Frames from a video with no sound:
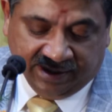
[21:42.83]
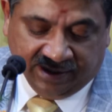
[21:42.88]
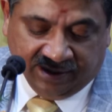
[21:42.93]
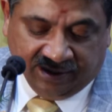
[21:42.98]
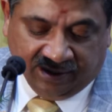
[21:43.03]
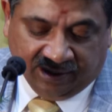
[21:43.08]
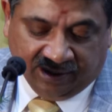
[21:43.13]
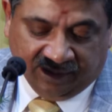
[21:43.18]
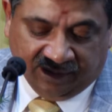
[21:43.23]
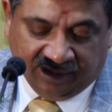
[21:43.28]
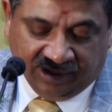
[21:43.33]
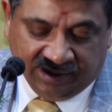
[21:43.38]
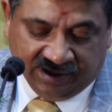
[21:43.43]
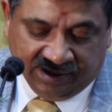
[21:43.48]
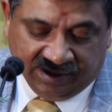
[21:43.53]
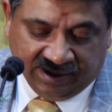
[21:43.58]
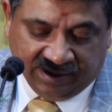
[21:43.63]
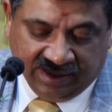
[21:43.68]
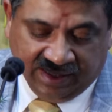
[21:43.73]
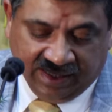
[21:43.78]

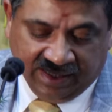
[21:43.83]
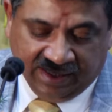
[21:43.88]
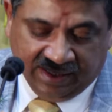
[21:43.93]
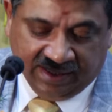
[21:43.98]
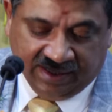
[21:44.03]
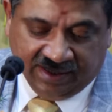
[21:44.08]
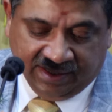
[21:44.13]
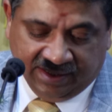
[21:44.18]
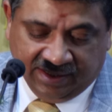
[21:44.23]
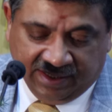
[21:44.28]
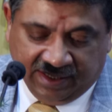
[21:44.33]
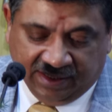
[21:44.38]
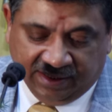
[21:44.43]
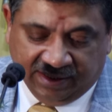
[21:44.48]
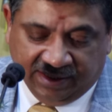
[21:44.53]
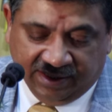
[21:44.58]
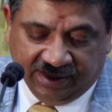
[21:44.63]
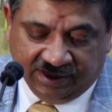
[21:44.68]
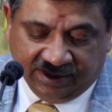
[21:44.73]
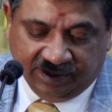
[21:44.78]
conference held at
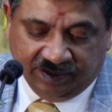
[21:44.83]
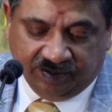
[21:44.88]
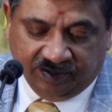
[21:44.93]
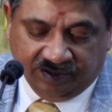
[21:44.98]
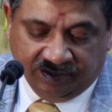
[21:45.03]
this